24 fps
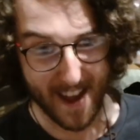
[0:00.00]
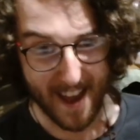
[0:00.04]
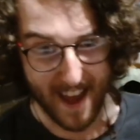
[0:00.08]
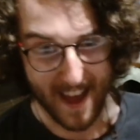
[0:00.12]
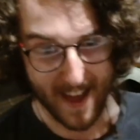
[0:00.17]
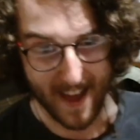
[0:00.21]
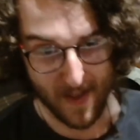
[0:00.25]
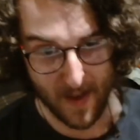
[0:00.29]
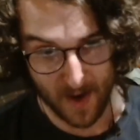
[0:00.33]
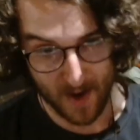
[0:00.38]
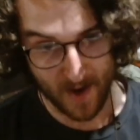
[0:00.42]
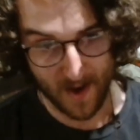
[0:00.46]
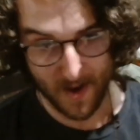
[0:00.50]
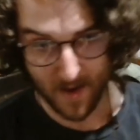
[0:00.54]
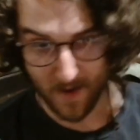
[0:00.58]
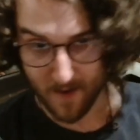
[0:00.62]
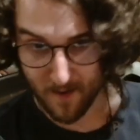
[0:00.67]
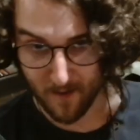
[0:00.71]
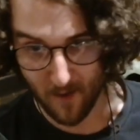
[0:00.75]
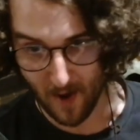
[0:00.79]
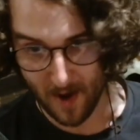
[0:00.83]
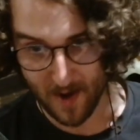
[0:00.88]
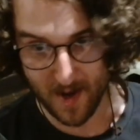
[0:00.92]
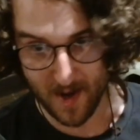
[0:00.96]
And then you'd
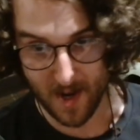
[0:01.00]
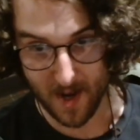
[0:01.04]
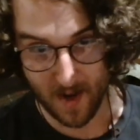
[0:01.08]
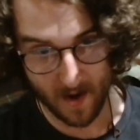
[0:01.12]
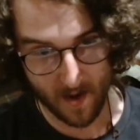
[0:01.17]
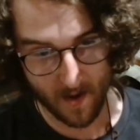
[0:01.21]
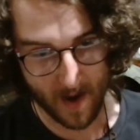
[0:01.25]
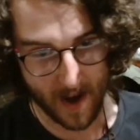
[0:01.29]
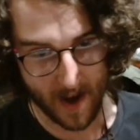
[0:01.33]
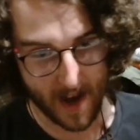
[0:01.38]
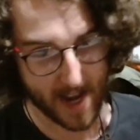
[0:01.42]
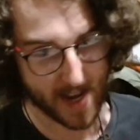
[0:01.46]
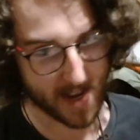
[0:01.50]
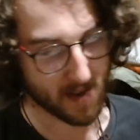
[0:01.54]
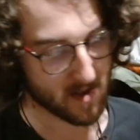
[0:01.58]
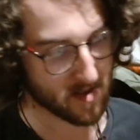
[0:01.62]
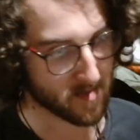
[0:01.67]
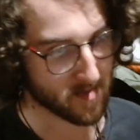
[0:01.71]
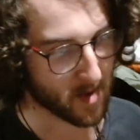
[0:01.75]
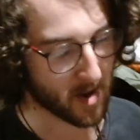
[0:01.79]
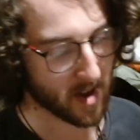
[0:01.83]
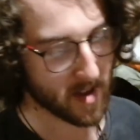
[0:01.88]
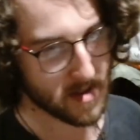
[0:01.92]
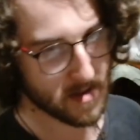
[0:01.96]
run to new hiding
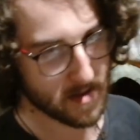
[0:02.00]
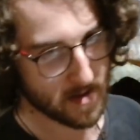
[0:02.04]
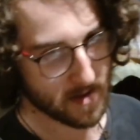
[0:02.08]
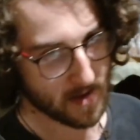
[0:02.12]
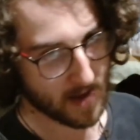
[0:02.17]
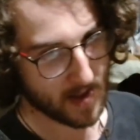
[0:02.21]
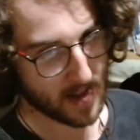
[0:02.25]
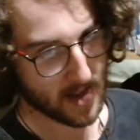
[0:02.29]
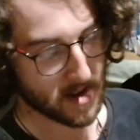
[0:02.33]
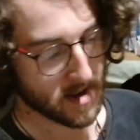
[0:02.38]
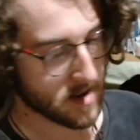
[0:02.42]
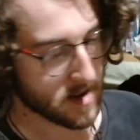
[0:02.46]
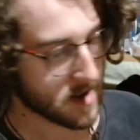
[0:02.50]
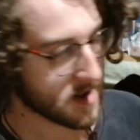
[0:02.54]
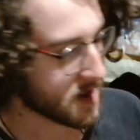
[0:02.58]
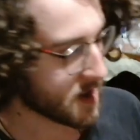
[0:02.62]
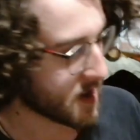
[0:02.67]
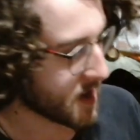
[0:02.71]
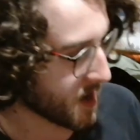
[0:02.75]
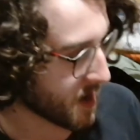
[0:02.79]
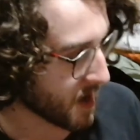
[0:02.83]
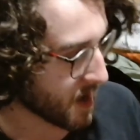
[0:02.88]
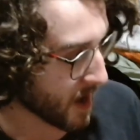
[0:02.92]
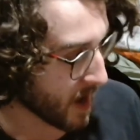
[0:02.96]
spots and
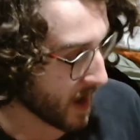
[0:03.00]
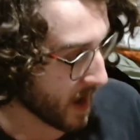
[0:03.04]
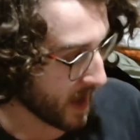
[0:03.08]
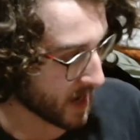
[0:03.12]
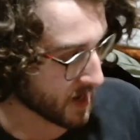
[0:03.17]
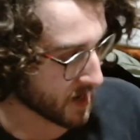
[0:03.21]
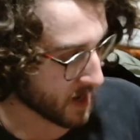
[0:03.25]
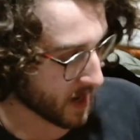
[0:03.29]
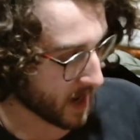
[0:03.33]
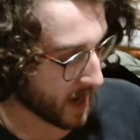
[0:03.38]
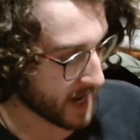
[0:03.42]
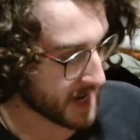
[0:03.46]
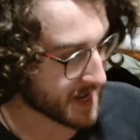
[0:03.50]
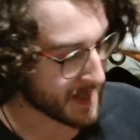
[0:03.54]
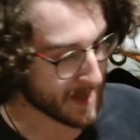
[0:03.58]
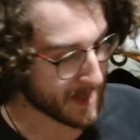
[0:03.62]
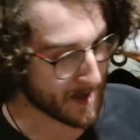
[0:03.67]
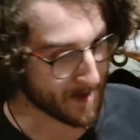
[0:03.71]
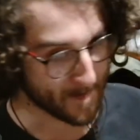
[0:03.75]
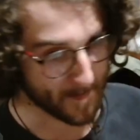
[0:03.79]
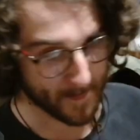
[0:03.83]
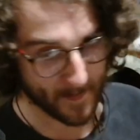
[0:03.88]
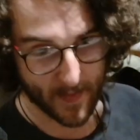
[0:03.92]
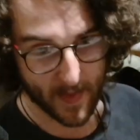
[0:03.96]
hide in
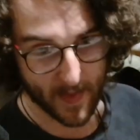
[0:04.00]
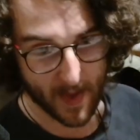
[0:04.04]
them.